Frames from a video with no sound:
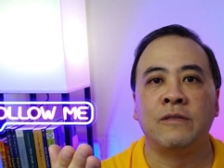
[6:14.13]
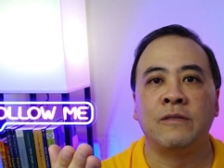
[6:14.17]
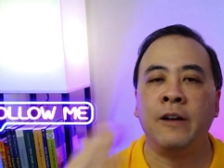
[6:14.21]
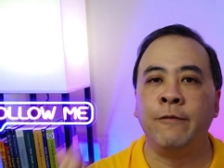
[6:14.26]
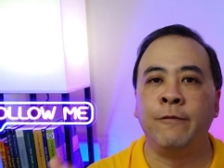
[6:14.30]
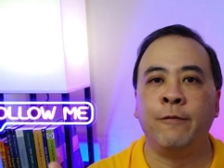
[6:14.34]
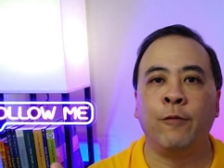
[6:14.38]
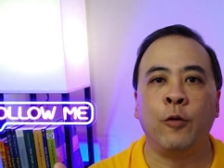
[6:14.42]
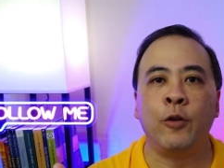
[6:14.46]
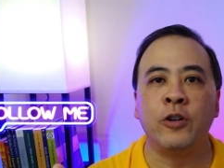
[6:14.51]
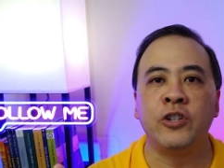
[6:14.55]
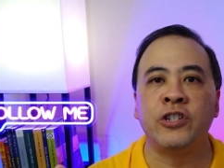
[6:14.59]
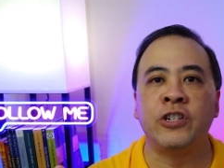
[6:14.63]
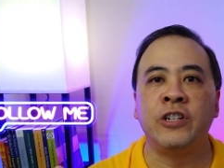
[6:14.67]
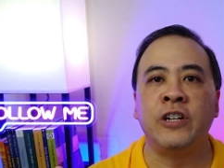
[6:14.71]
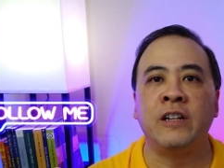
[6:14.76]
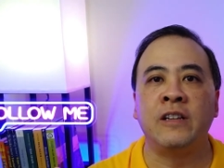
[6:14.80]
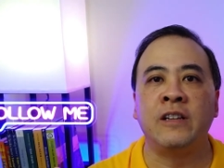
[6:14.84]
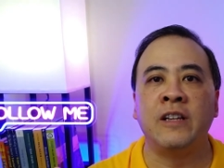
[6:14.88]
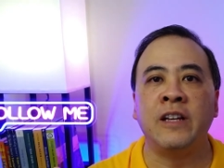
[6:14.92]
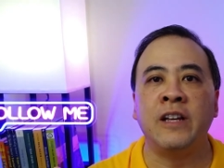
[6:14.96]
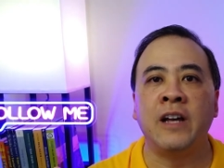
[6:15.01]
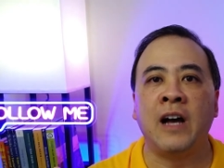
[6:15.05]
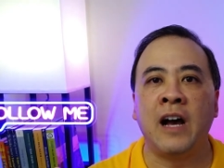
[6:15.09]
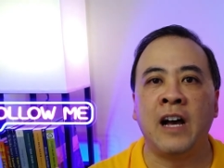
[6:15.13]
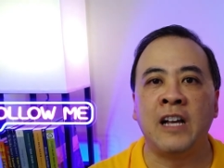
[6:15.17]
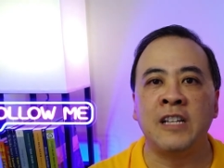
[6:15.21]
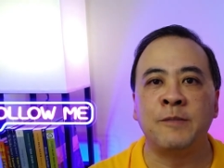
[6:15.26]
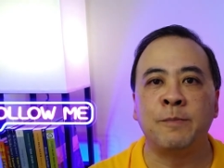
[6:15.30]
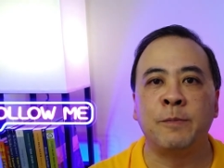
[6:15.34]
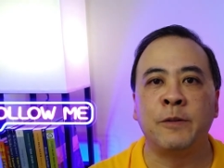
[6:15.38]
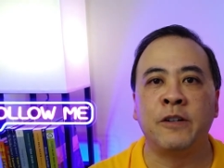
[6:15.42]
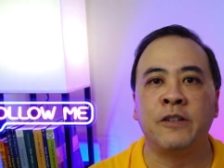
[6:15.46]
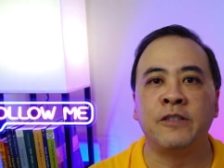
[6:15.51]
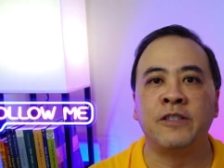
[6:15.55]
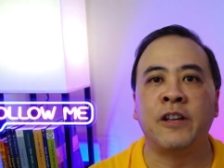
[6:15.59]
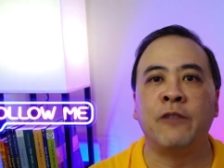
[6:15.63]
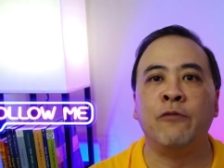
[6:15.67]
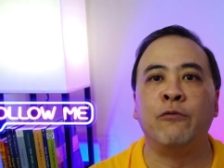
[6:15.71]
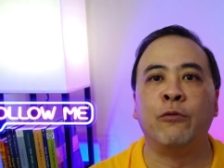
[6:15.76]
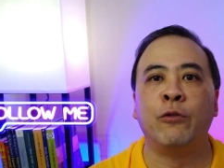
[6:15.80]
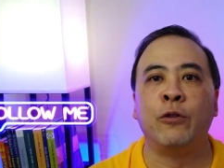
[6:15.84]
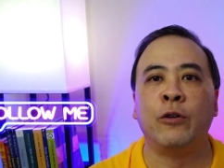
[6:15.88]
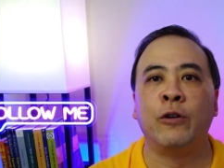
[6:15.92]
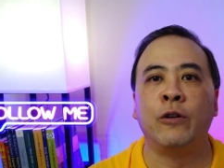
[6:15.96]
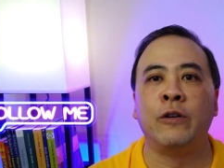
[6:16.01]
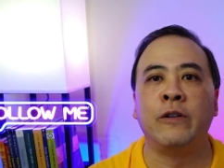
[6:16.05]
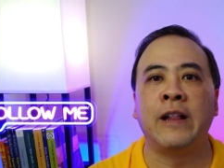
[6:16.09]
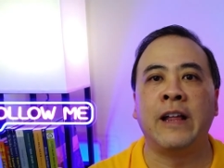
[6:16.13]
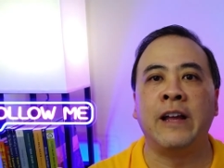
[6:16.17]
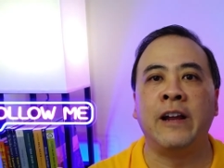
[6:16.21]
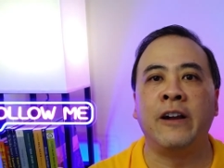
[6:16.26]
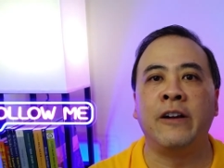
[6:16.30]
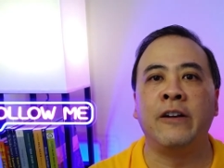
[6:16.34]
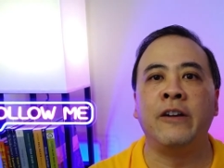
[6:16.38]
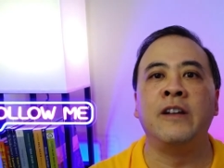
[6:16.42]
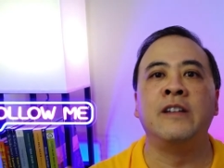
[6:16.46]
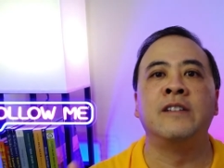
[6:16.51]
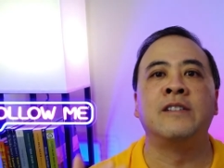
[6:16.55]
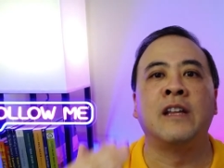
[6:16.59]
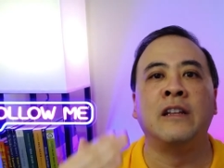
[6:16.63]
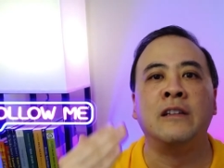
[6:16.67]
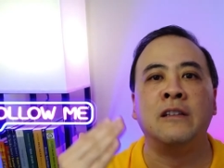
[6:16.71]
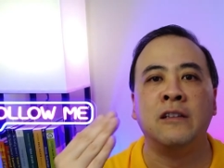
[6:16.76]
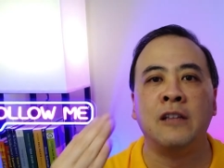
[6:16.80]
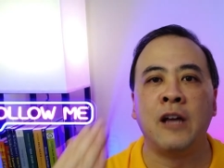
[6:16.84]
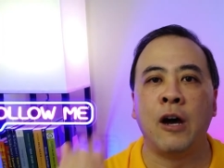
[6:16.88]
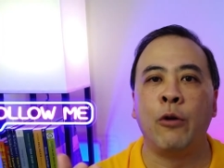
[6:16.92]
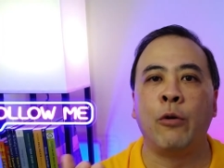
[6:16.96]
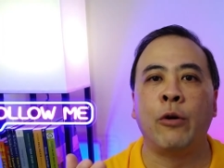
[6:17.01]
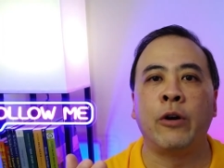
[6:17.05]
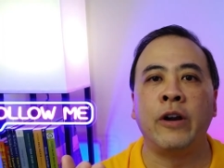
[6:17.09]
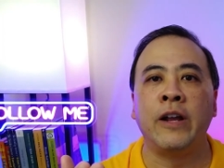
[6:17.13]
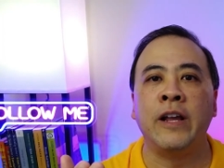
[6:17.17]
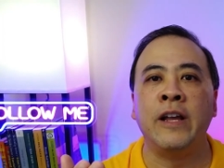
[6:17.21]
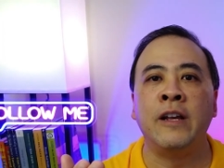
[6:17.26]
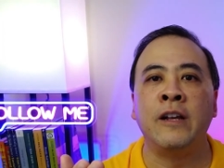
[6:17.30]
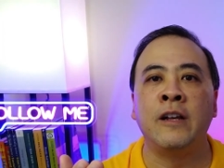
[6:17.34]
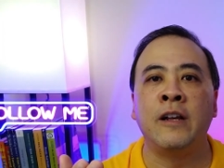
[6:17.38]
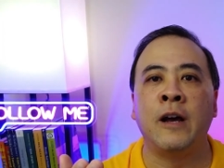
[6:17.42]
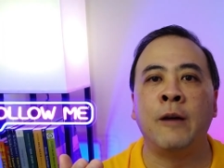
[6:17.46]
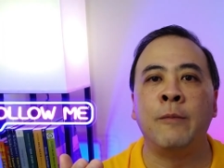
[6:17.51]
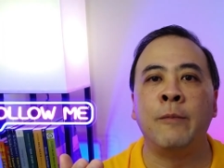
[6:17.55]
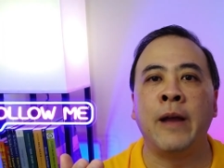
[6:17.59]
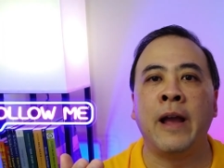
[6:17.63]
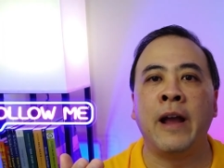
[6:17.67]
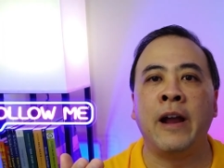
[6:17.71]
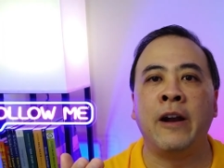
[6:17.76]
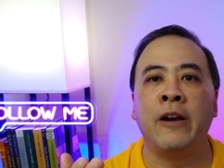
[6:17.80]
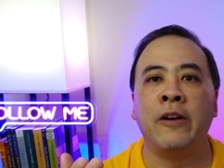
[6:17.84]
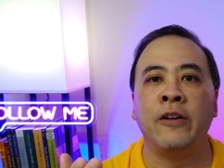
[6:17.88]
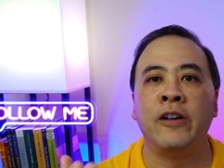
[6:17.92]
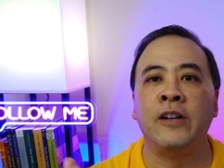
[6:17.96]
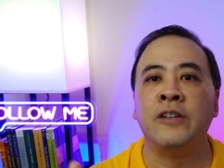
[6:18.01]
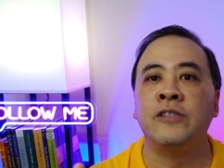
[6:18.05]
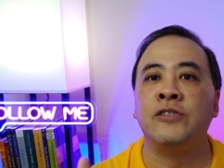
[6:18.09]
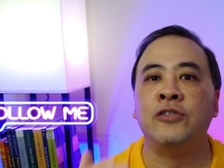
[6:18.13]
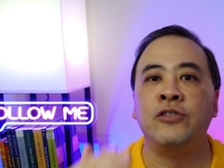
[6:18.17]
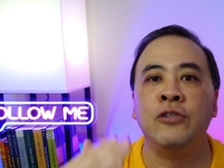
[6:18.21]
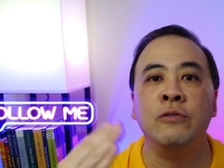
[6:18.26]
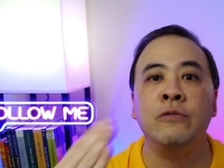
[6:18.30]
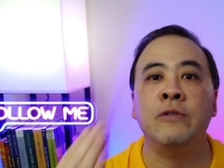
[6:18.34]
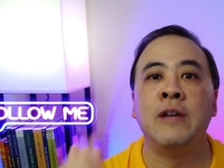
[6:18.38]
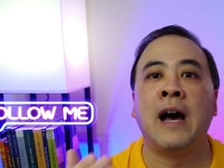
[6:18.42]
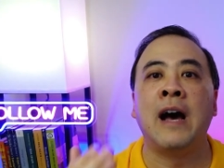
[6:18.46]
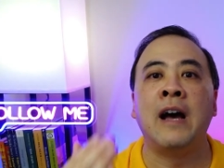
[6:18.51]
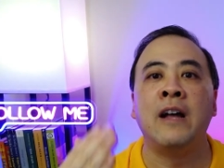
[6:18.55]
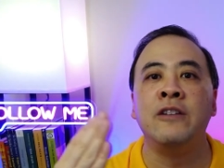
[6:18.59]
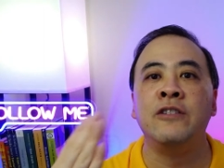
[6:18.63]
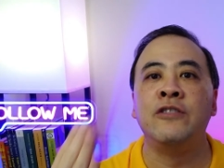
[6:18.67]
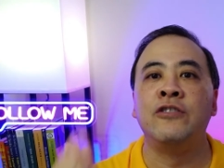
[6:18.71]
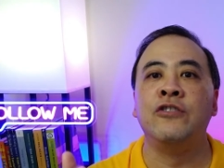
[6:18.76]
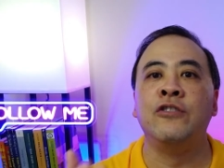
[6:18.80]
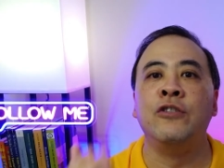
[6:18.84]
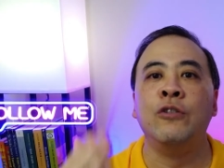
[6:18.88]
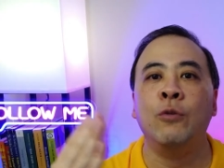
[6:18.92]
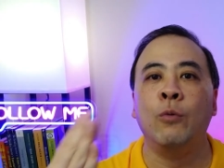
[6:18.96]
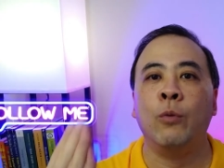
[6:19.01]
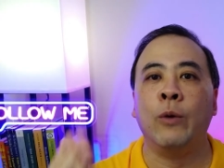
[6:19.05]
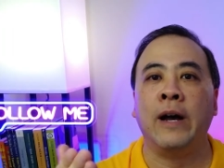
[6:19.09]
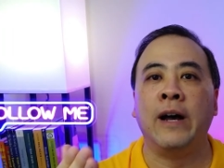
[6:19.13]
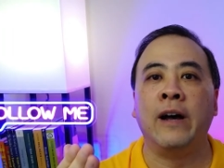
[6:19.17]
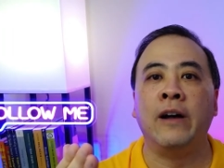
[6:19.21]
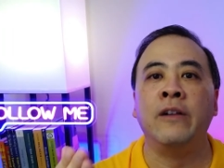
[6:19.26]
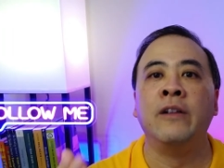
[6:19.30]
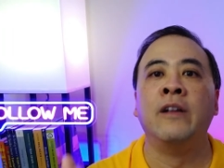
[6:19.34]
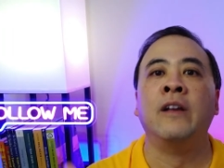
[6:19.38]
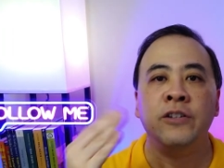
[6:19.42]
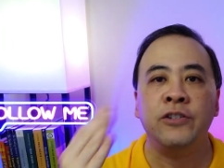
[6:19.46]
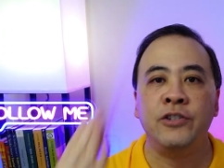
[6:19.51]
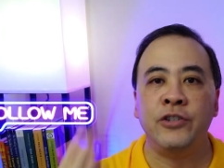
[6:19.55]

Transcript: Unfortunately, hospitals in rural areas and lower income areas do not do well